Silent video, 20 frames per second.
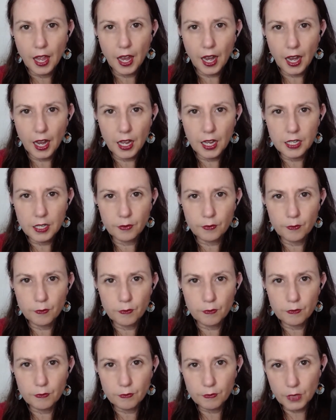and I'm
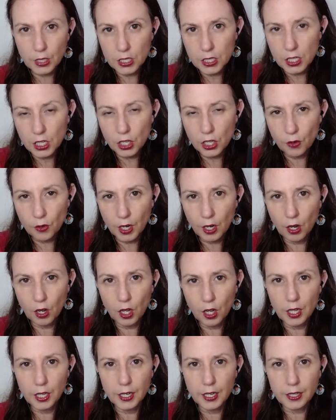continuing
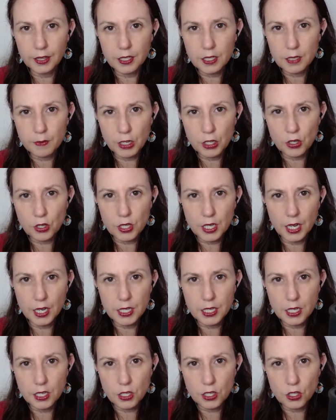on at the Spatial
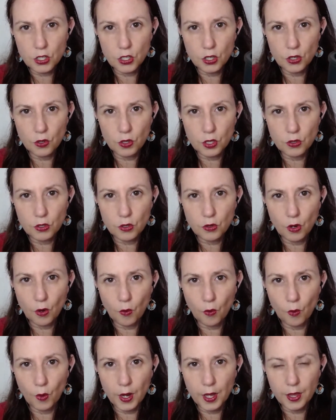Science Institute
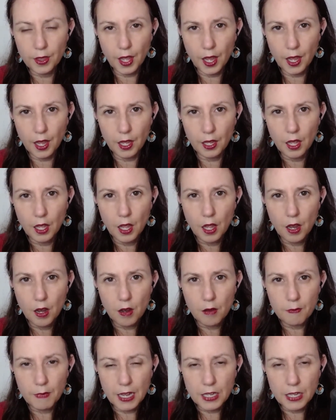with a
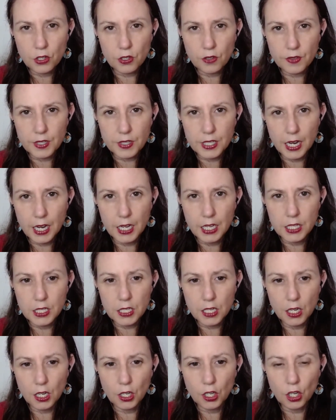Master's of
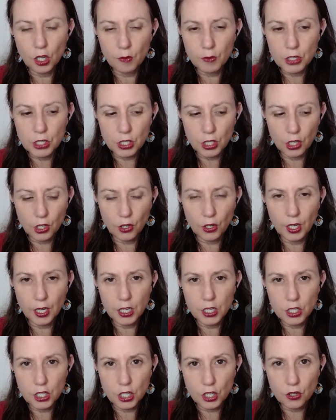Science in Human
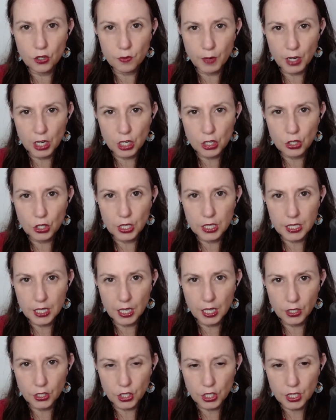Security and Geospatial
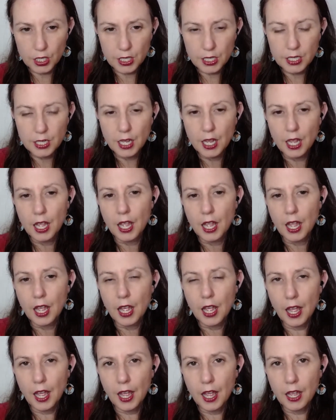Intelligence.
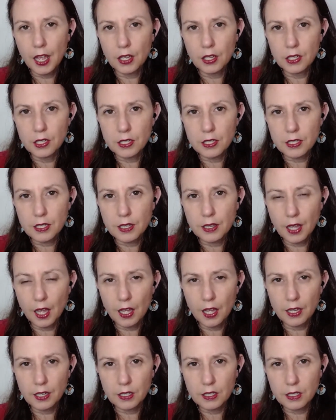And
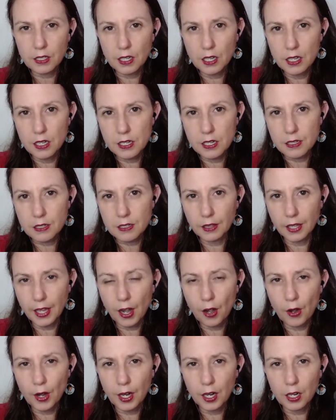that is
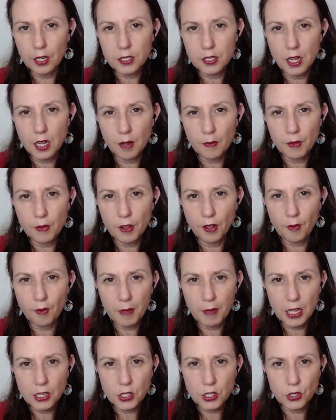layering on top of a
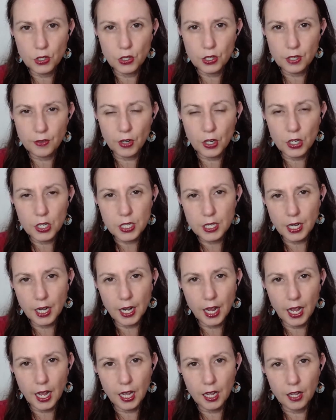Master's of Arts that I
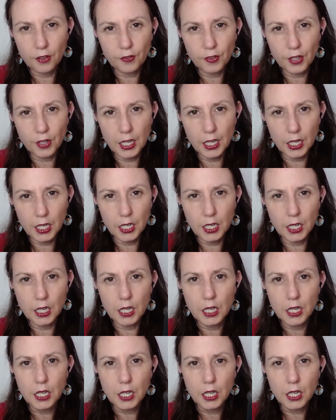have in